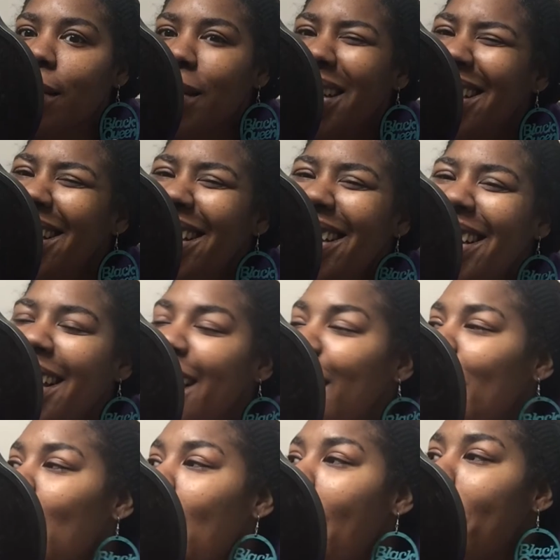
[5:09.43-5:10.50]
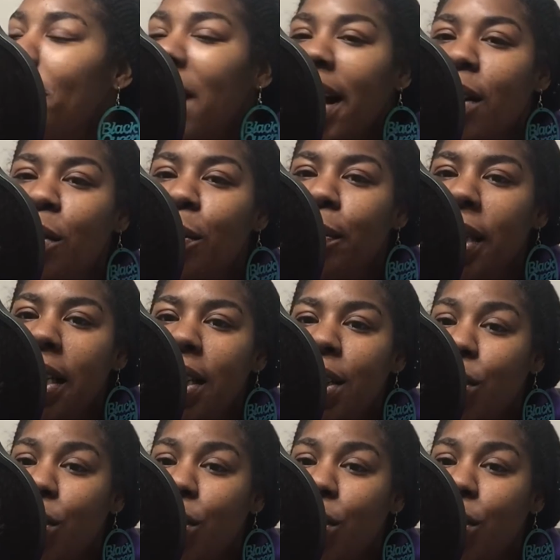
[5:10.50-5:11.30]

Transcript: What? Michael B.